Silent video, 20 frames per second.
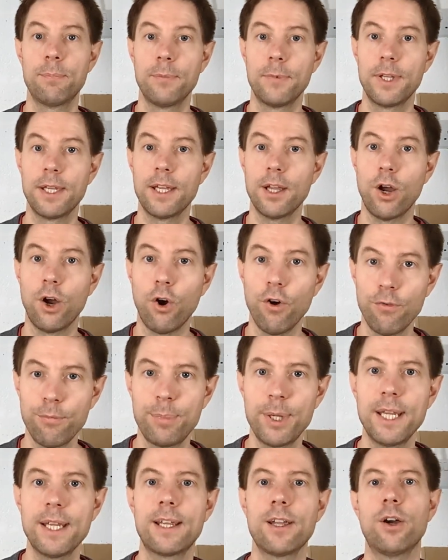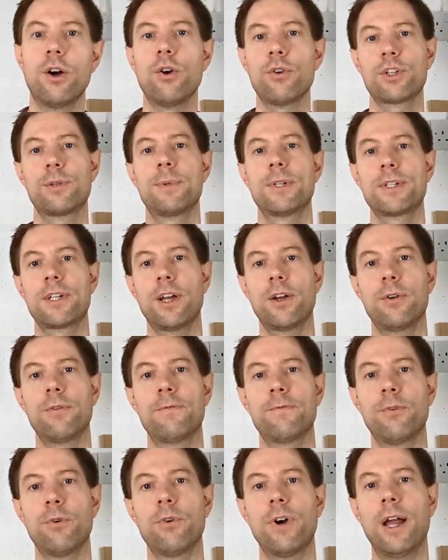the off-peak Octopus Go
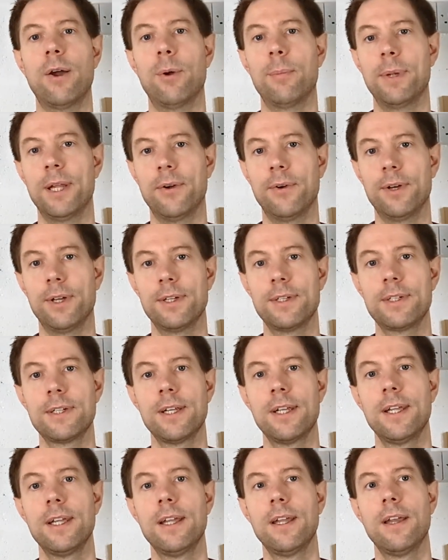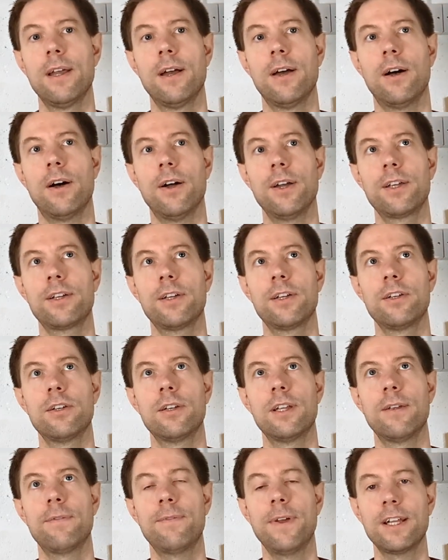4-hour period, I
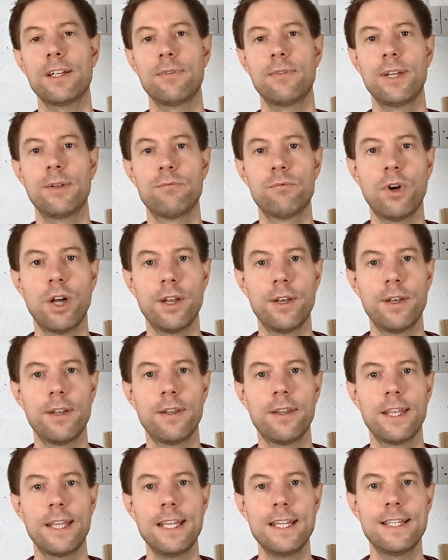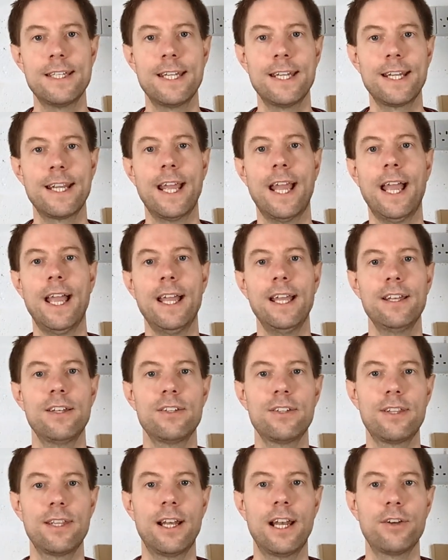can effectively run the heating
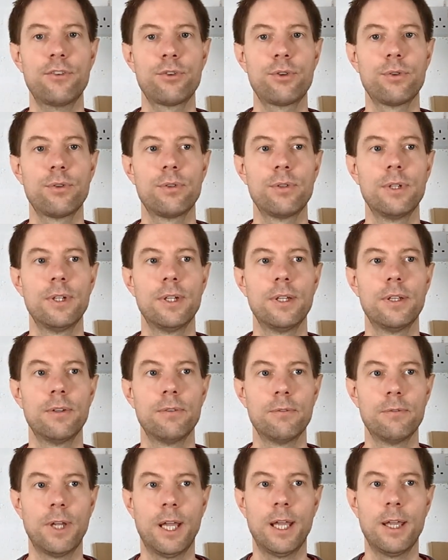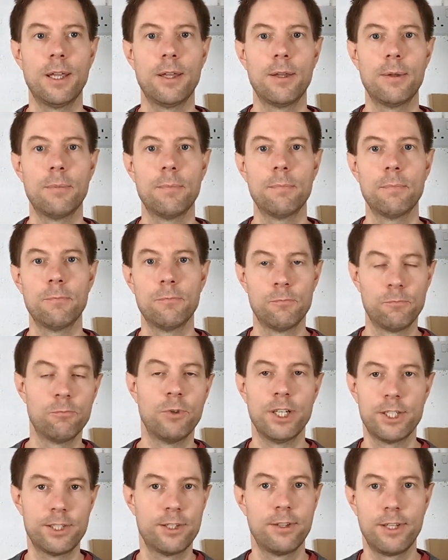and the electrical
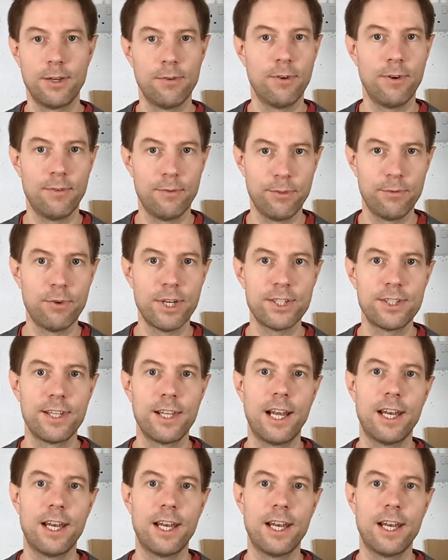rest of the